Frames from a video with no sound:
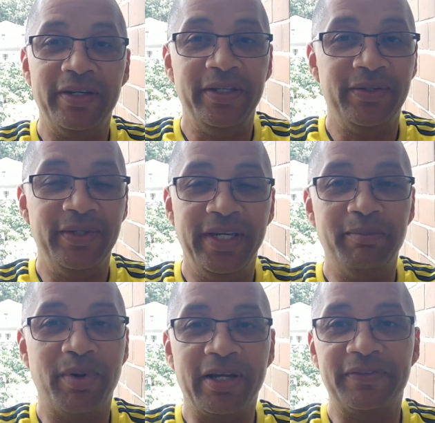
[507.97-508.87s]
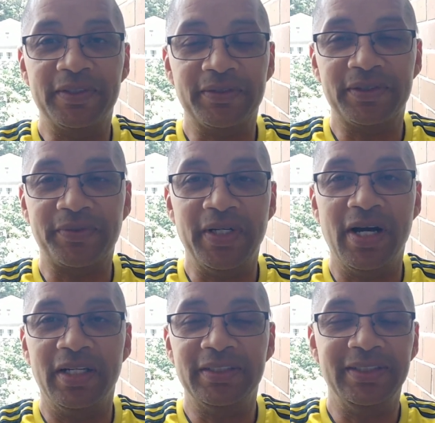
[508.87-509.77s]
you can get breakfast for
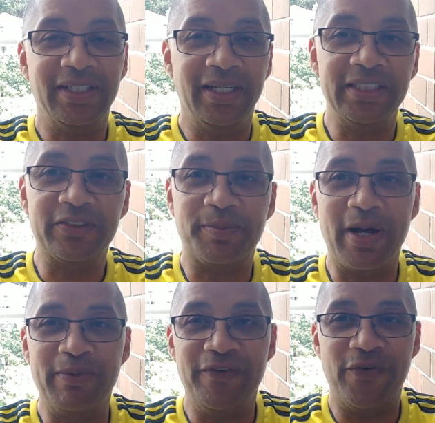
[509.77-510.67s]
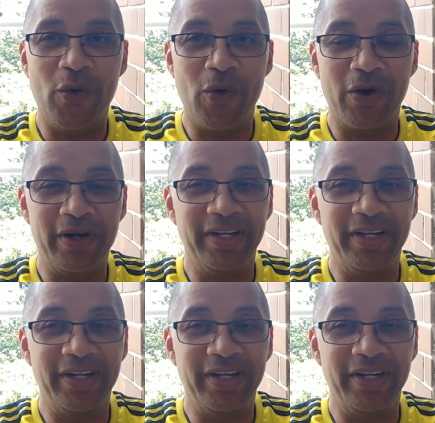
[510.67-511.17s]
$3, you can get lunch for probably $4.